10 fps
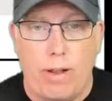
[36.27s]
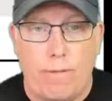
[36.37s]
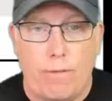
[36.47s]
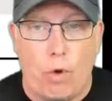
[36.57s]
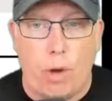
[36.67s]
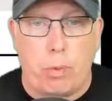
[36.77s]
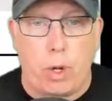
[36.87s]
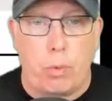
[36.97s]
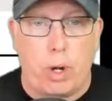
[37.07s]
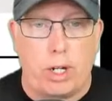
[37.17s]

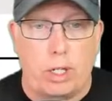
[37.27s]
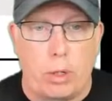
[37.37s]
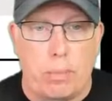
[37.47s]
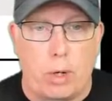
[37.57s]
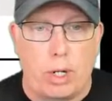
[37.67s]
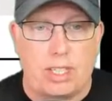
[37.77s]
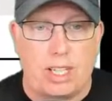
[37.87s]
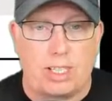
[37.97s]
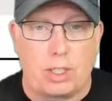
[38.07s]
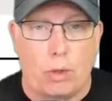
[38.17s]
4.1 to
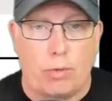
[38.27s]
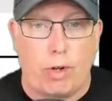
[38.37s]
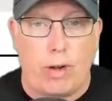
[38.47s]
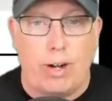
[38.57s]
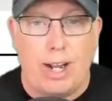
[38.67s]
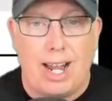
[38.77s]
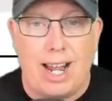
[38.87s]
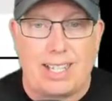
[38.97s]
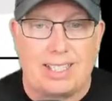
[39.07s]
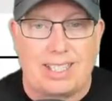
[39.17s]
3.6. The over-under
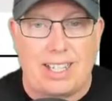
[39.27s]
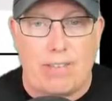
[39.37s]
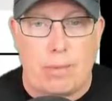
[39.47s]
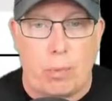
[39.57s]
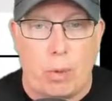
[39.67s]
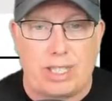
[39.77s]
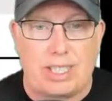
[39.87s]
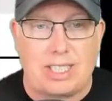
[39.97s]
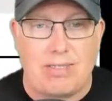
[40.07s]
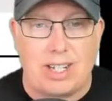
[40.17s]
at
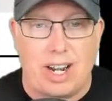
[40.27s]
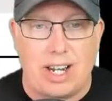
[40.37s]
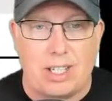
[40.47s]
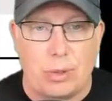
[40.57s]
7.79.